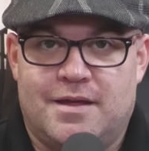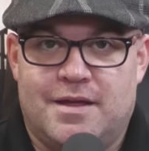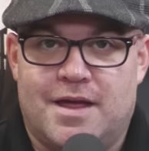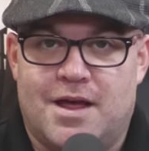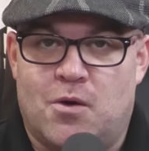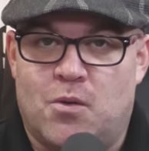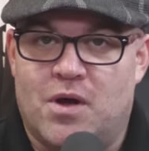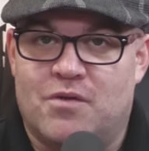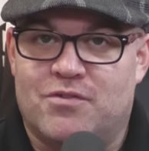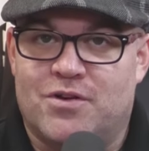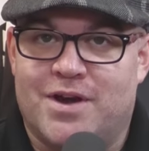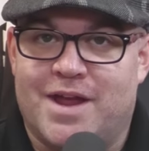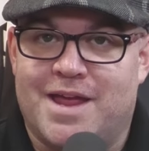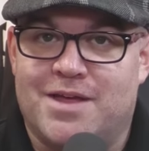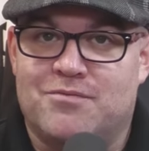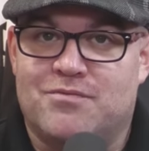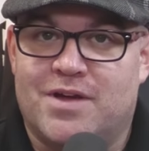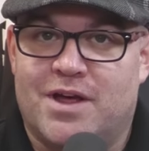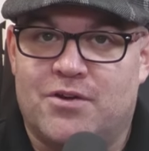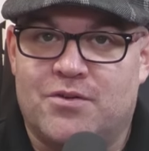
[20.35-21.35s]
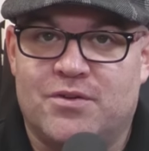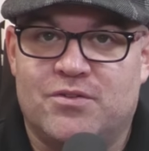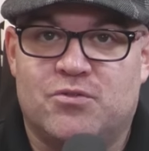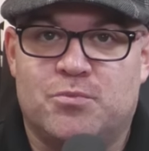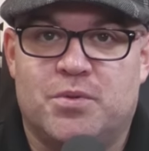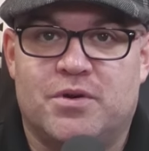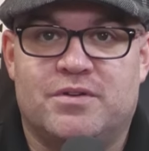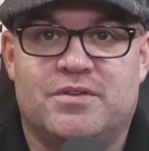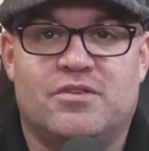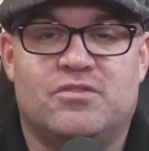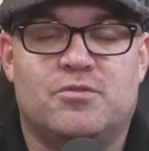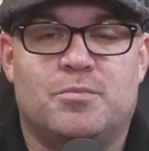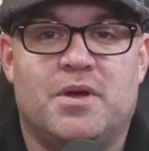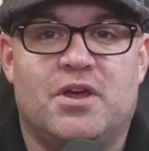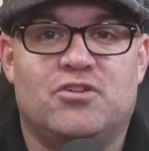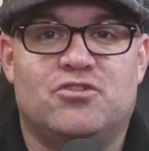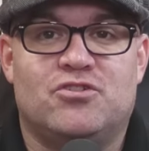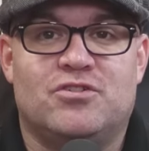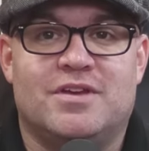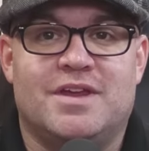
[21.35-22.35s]
However, a veteran's
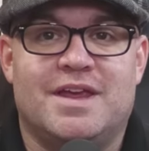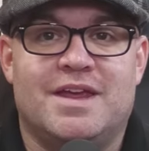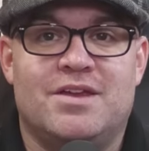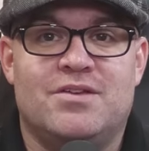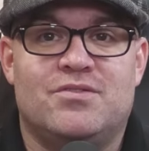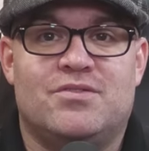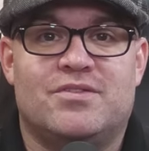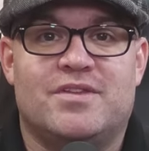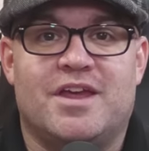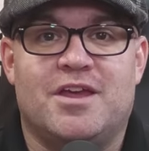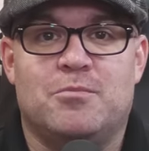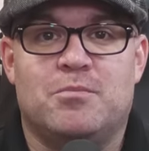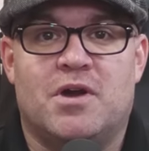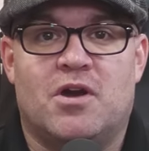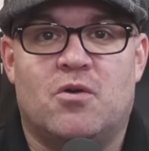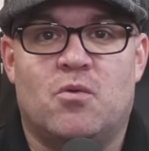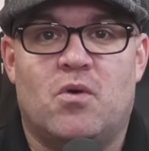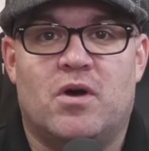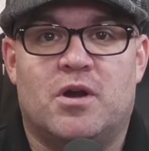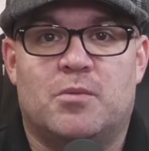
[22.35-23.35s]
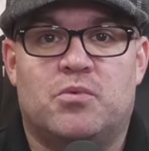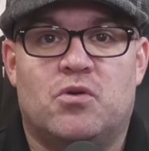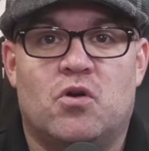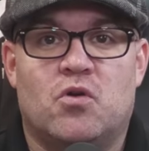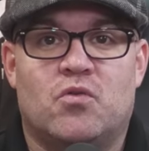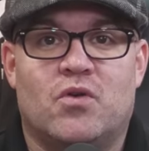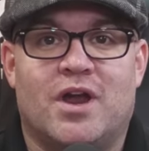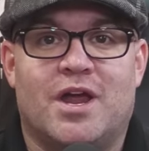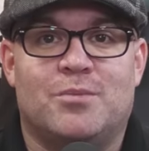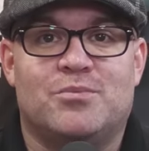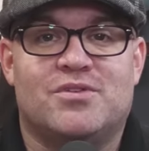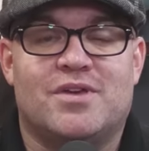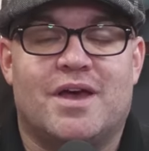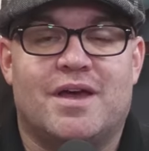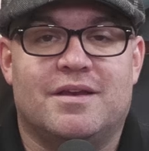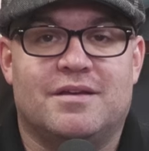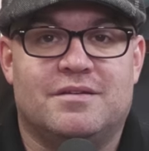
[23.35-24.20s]
participation in state marijuana programs